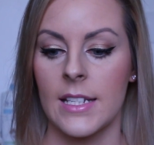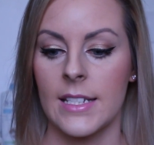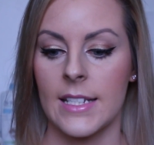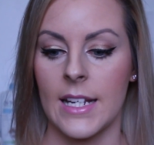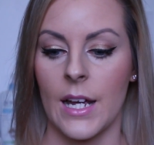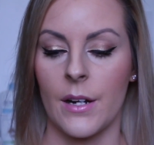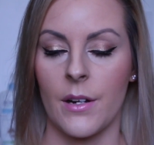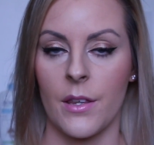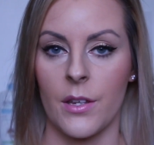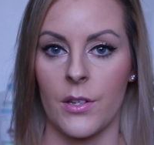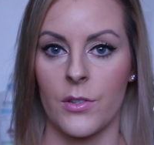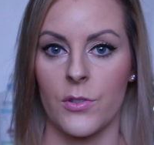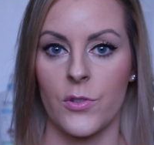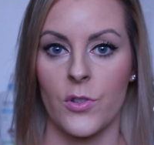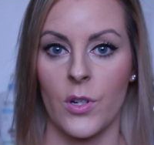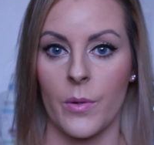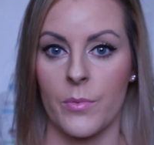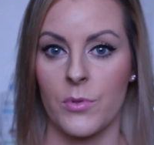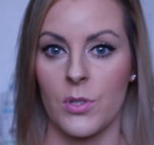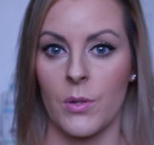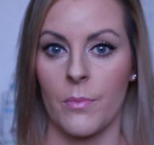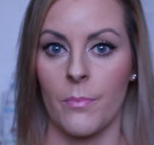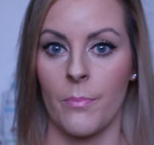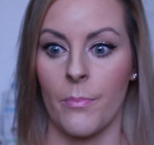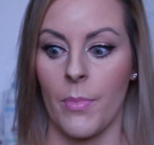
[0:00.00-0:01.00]
down in the
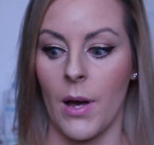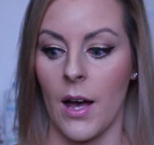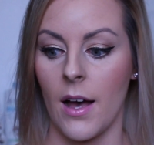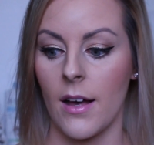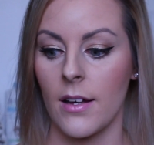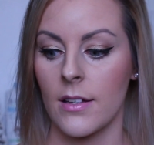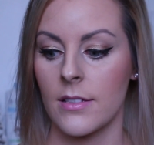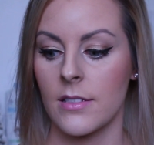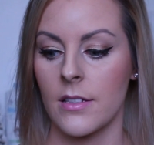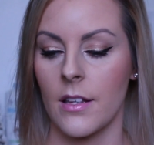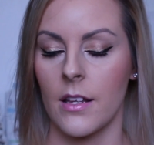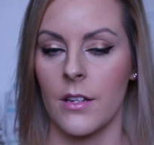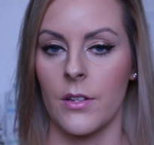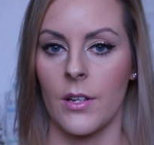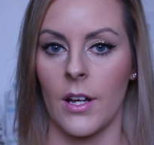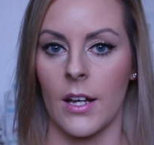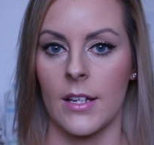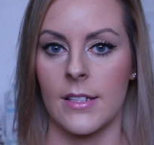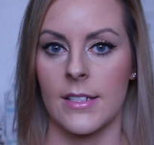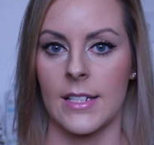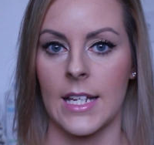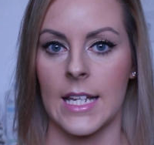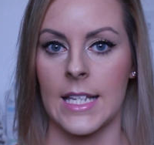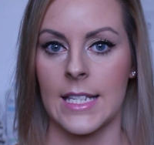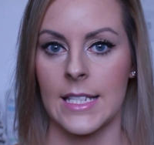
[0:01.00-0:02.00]
description box so that you
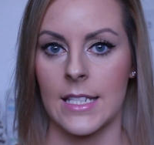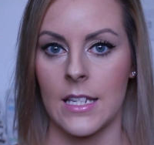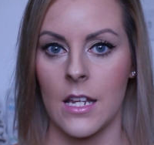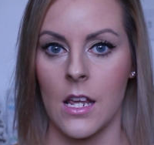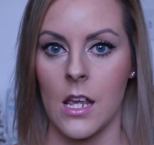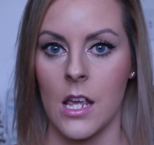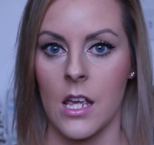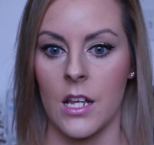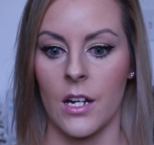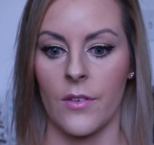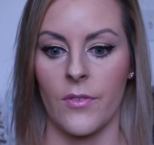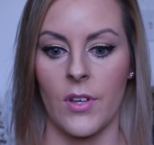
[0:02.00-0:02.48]
guys can see,